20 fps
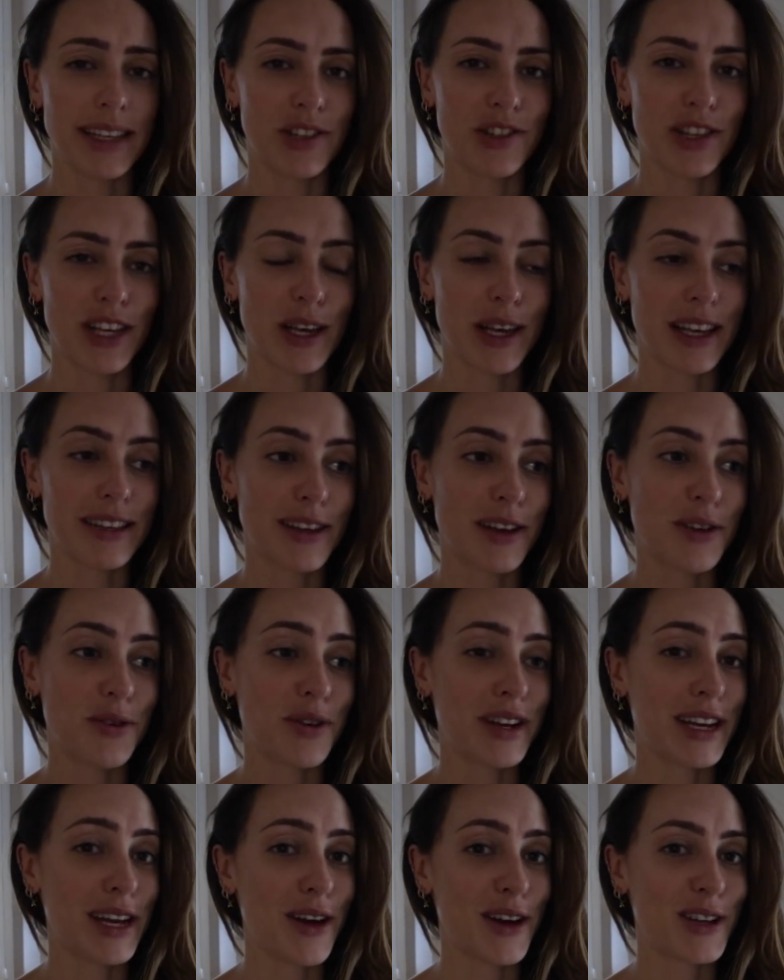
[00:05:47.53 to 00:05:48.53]
actually, because I'd
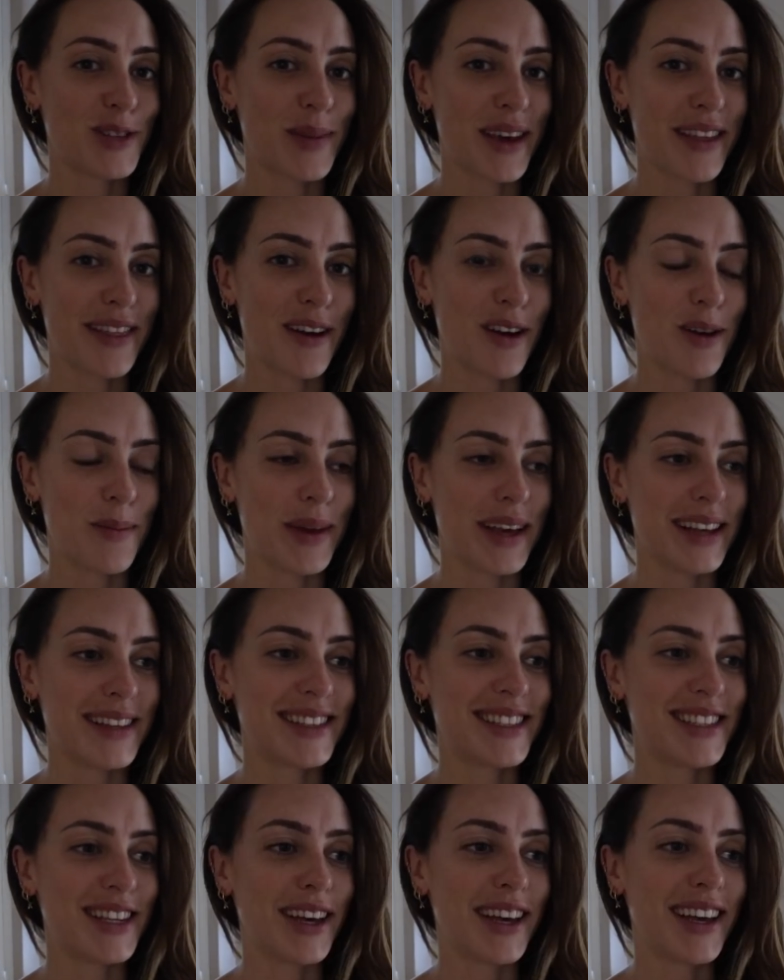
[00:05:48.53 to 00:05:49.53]
already asked my
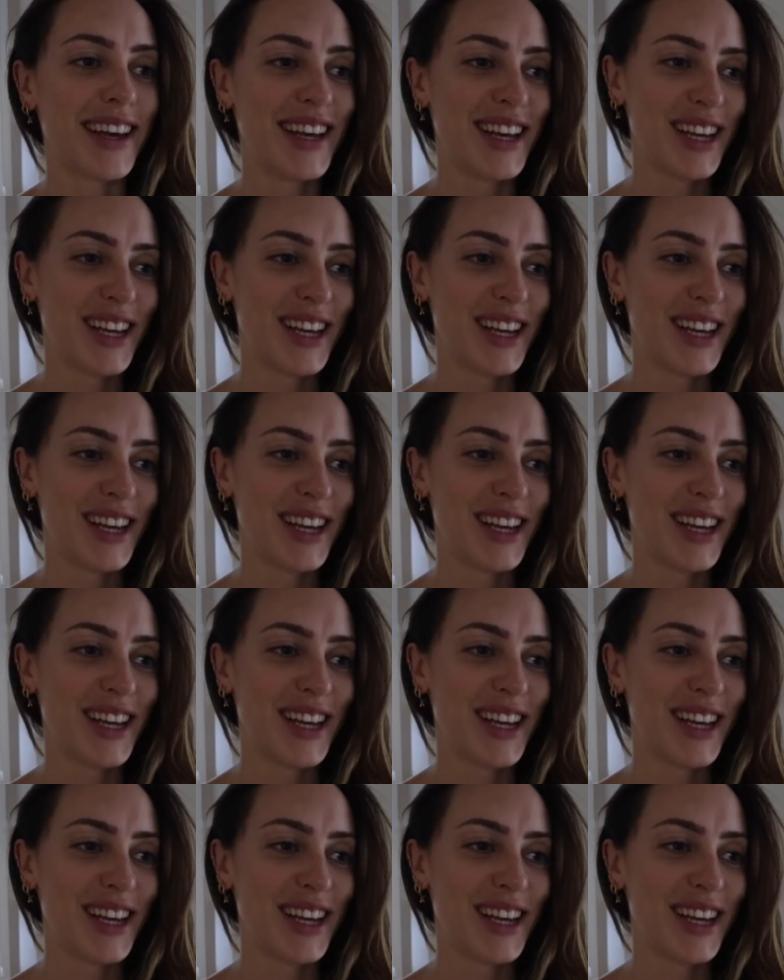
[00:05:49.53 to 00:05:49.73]
therapist to